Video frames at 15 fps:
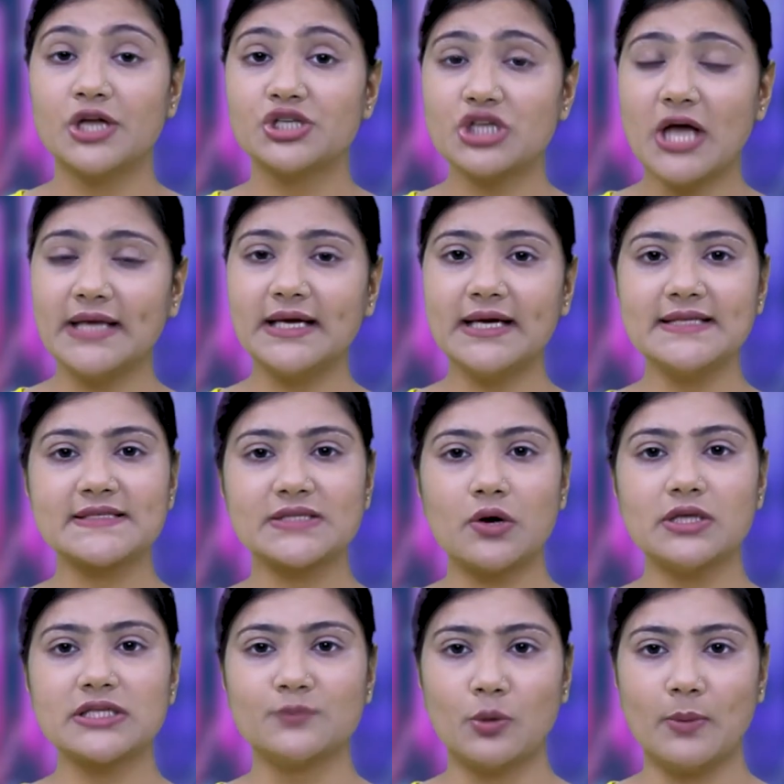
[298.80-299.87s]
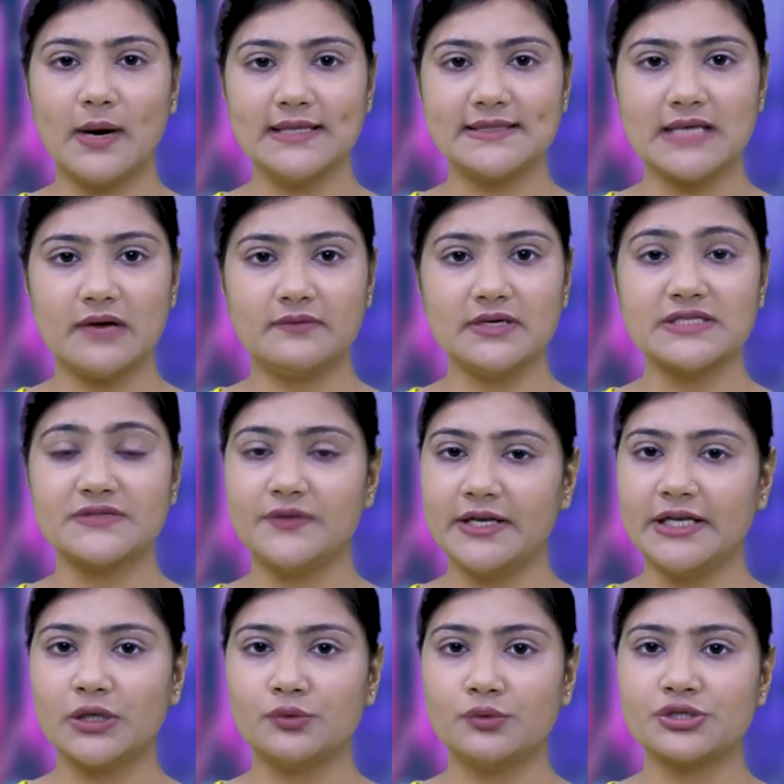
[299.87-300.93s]
China installs mobile towers
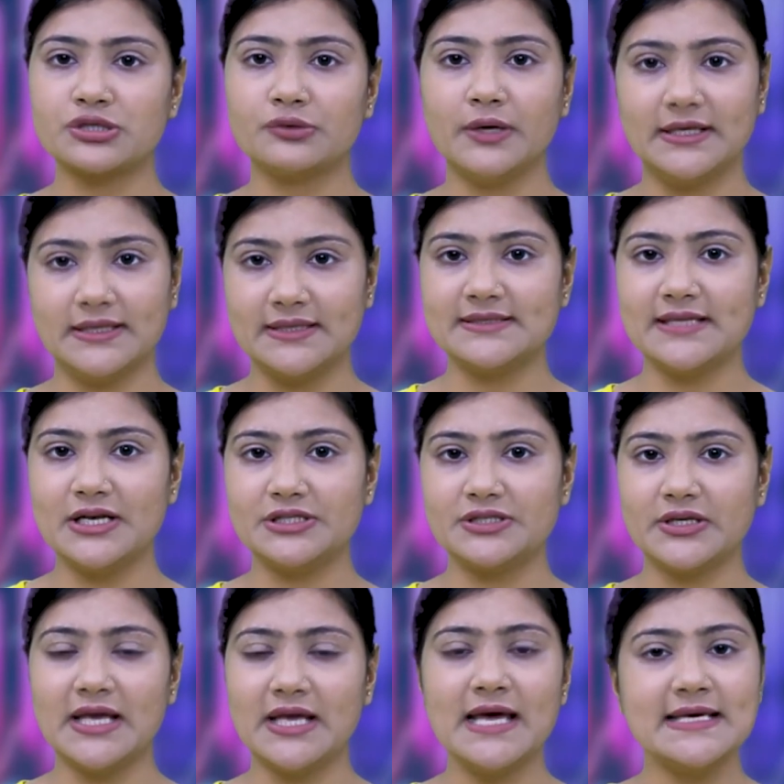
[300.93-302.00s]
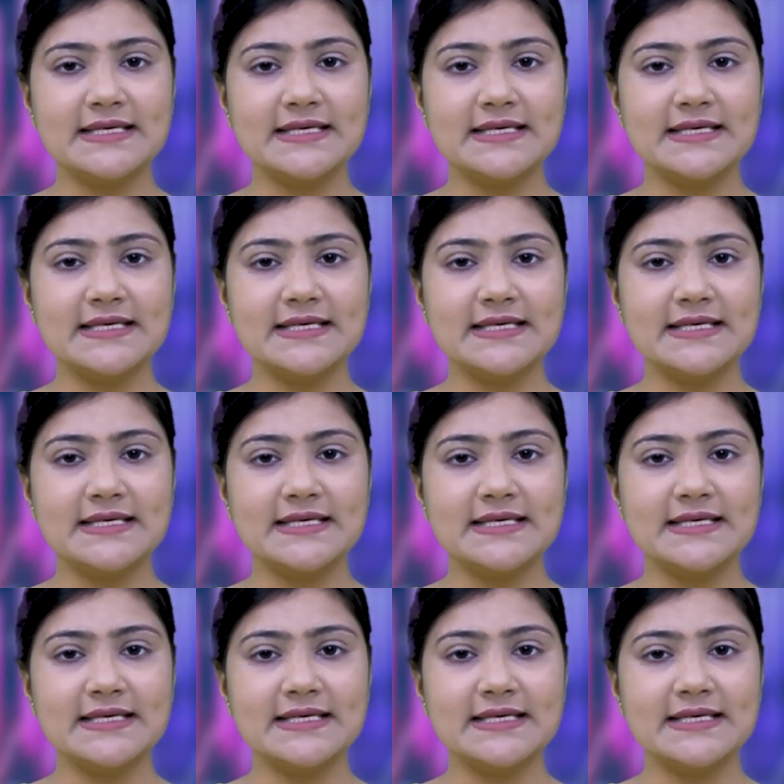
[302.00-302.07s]
very close to Indian territory,